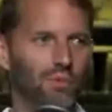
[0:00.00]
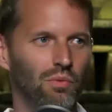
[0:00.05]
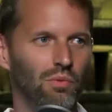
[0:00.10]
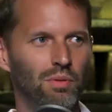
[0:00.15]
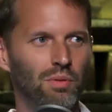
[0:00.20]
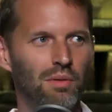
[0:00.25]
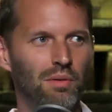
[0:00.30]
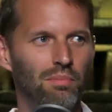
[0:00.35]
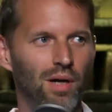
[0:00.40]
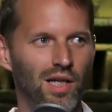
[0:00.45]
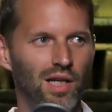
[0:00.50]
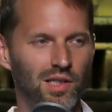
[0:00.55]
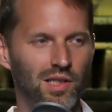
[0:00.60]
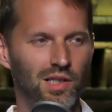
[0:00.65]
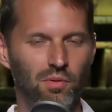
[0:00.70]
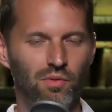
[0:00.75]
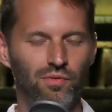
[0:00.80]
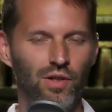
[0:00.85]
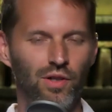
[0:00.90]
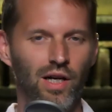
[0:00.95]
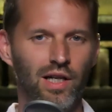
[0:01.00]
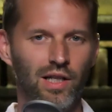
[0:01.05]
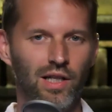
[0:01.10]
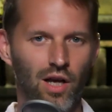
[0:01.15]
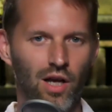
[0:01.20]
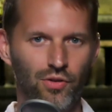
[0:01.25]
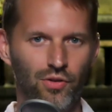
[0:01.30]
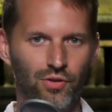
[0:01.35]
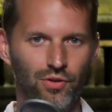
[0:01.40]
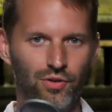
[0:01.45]
be impossible for any
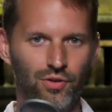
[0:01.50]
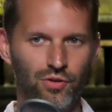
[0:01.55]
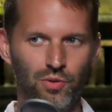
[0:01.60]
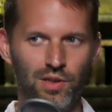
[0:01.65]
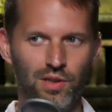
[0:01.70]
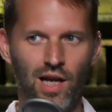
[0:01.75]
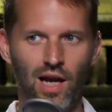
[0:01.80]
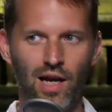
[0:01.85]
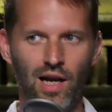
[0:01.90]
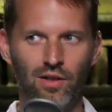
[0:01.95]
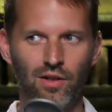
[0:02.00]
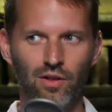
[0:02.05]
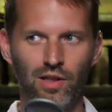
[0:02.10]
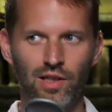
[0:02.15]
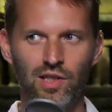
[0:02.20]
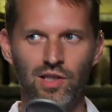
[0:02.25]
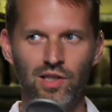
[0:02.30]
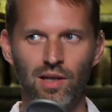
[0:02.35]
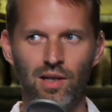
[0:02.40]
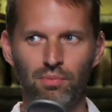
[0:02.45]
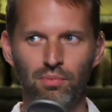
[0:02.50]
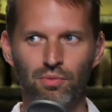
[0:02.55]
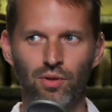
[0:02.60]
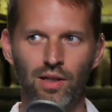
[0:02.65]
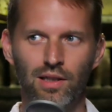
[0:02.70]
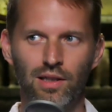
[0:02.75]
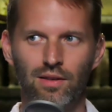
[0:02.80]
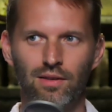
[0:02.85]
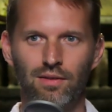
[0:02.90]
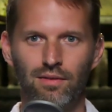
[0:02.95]
author to entirely
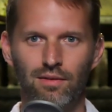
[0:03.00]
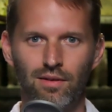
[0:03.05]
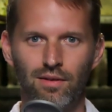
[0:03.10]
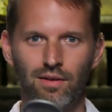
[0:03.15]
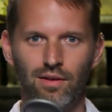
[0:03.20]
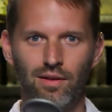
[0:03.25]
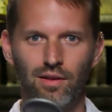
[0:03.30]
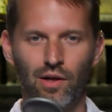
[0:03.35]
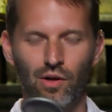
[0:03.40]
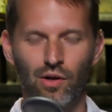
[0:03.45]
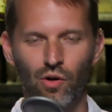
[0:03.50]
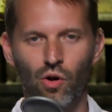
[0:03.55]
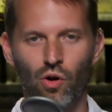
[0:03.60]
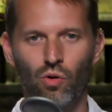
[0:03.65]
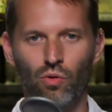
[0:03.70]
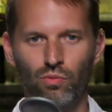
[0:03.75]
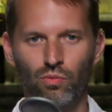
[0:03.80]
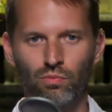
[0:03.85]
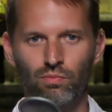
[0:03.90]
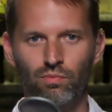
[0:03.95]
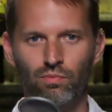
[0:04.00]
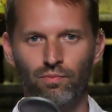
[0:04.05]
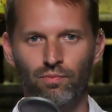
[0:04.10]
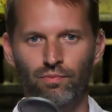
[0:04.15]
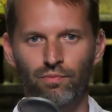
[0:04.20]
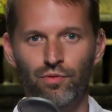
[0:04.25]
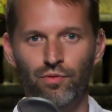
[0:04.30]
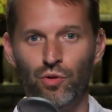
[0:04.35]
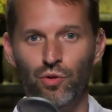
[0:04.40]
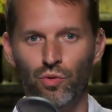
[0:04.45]
separate their own
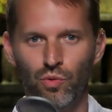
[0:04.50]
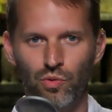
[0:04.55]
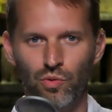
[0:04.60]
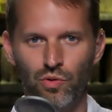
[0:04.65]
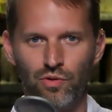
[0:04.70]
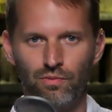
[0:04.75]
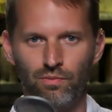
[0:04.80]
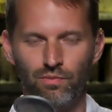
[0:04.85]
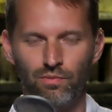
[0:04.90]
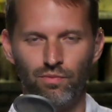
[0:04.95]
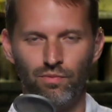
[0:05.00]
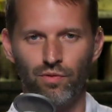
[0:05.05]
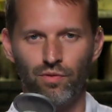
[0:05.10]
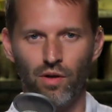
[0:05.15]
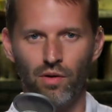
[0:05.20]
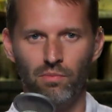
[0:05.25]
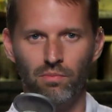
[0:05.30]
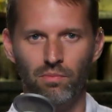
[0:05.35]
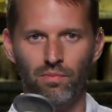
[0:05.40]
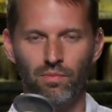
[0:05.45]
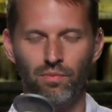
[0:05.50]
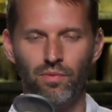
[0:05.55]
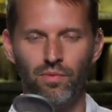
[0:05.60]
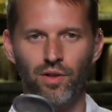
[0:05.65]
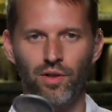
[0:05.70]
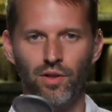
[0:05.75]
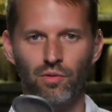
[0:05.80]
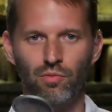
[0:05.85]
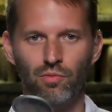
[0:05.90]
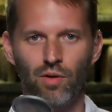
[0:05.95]
views from
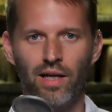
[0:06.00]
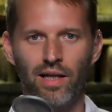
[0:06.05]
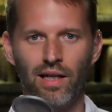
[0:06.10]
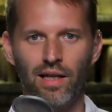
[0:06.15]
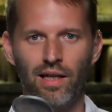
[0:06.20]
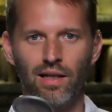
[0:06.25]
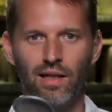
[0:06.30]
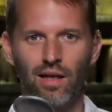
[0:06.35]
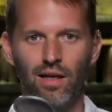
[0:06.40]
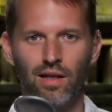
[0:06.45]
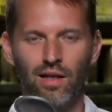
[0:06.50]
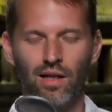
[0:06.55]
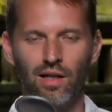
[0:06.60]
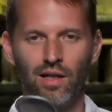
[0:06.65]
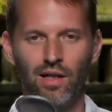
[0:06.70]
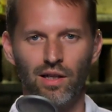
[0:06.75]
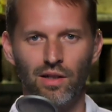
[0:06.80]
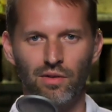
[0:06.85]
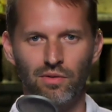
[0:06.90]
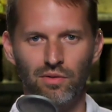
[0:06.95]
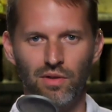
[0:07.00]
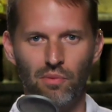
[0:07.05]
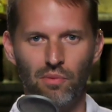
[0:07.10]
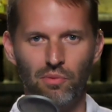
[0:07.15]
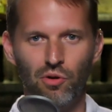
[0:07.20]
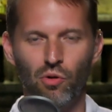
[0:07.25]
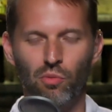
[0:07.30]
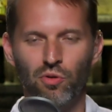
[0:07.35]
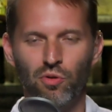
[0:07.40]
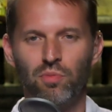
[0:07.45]
their writing. I, I, that would
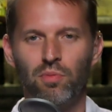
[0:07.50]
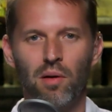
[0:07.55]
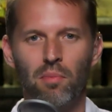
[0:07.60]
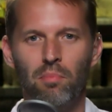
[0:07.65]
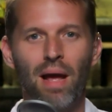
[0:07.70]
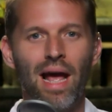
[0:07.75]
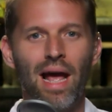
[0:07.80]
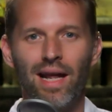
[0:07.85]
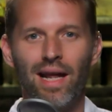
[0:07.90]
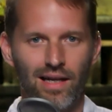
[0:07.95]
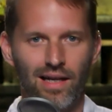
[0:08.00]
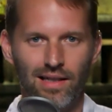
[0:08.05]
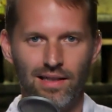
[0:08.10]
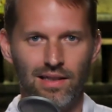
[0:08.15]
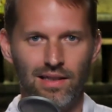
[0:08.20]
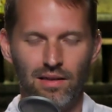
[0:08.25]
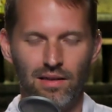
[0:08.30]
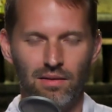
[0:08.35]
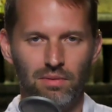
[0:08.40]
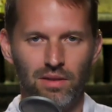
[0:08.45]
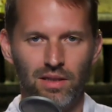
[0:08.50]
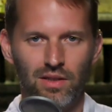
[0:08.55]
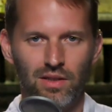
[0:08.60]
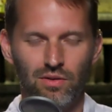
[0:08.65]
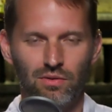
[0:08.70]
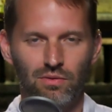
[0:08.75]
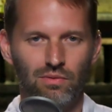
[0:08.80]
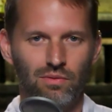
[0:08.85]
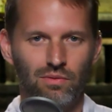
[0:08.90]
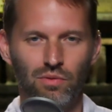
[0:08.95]
almost be a bad idea because
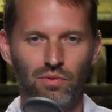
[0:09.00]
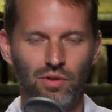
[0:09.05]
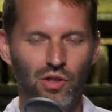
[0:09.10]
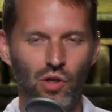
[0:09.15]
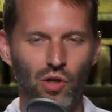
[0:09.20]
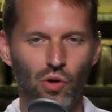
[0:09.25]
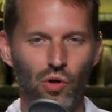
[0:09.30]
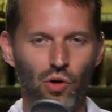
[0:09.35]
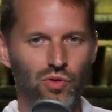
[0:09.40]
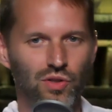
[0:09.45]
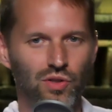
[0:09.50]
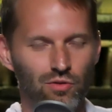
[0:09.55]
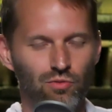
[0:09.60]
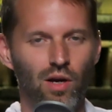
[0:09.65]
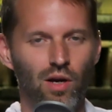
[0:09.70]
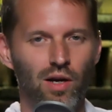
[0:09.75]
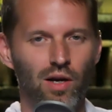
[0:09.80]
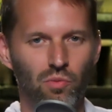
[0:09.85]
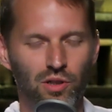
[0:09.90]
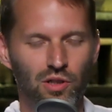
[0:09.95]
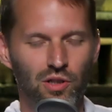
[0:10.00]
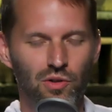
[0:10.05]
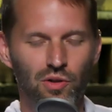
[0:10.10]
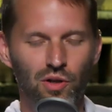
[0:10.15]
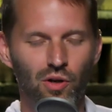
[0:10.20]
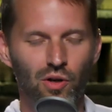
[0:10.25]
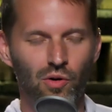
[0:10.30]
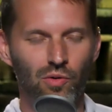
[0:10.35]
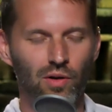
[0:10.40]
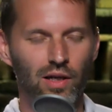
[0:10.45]
it goes against write what you
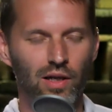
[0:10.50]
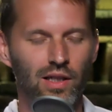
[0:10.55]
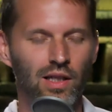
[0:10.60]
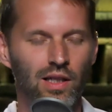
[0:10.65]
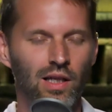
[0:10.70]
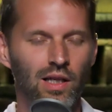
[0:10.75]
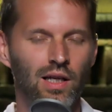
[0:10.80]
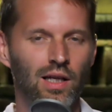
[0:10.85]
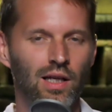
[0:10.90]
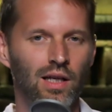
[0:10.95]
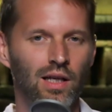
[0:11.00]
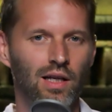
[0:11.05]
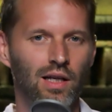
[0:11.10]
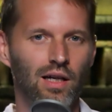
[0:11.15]
know, right? Uh, yeah.